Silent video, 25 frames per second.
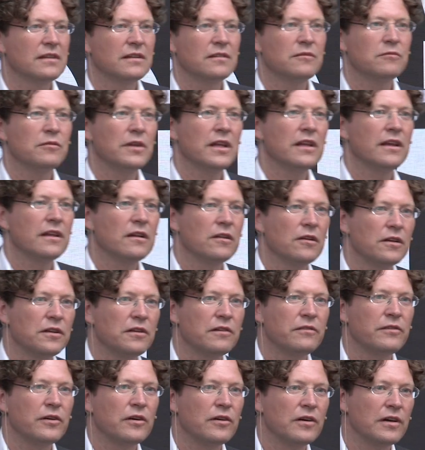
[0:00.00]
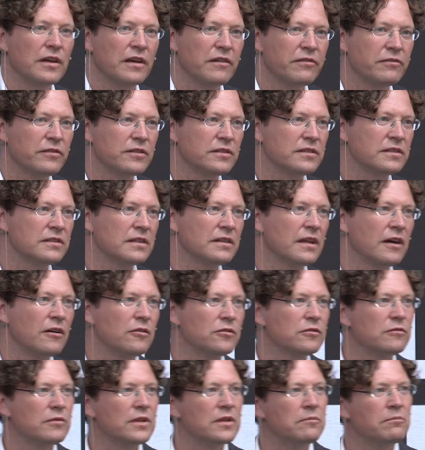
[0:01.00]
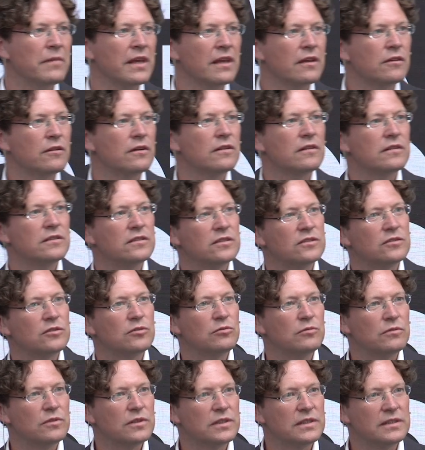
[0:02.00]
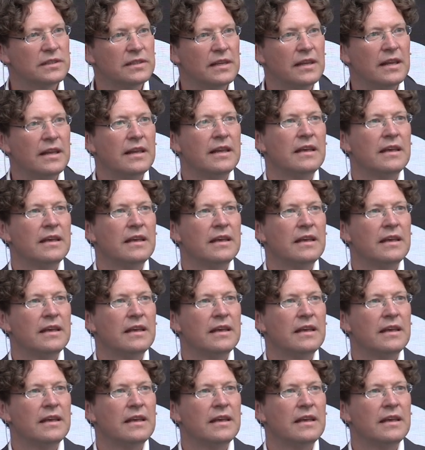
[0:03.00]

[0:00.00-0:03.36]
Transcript: And really a lot of our efforts in how do we make all these tools